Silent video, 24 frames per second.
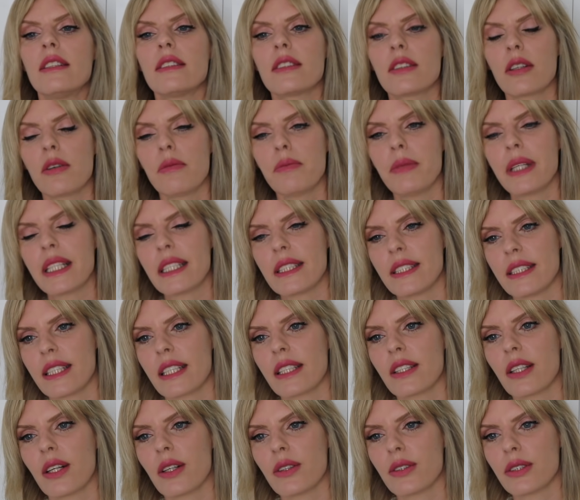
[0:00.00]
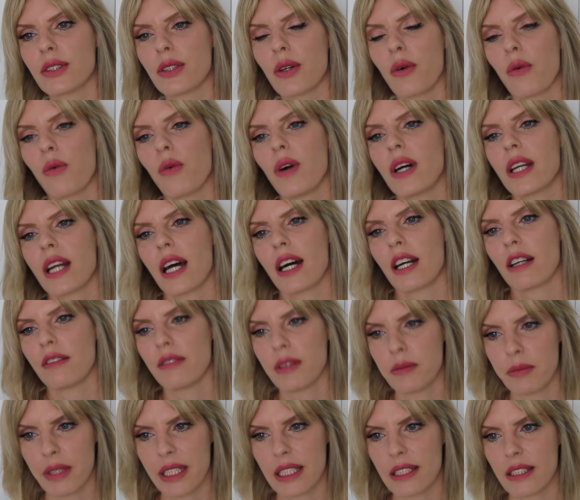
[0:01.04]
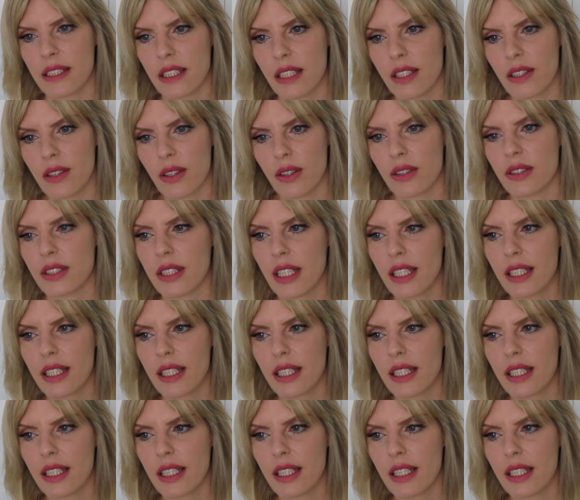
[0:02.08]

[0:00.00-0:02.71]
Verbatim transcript: So mixed signals. So what are the mixed signals?